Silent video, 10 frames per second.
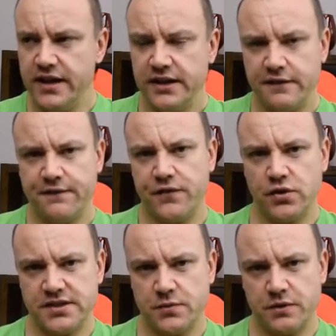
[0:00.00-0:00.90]
Your
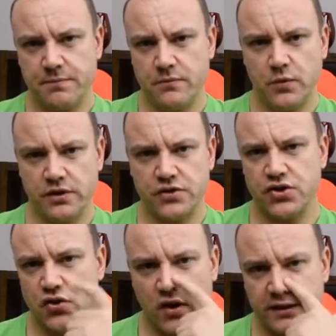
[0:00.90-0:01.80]
foot will
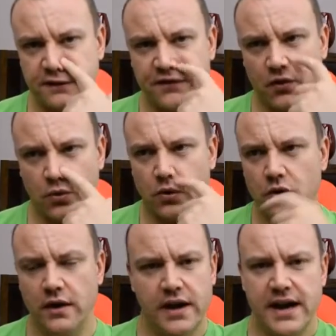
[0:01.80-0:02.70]
strike the floor,
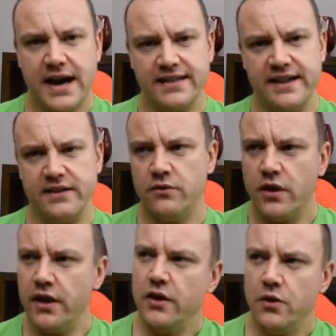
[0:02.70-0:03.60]
and then
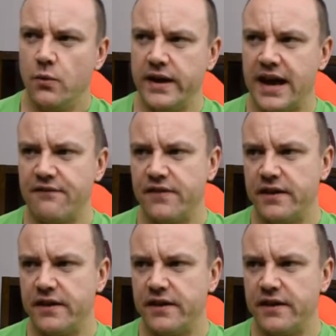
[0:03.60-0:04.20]
we have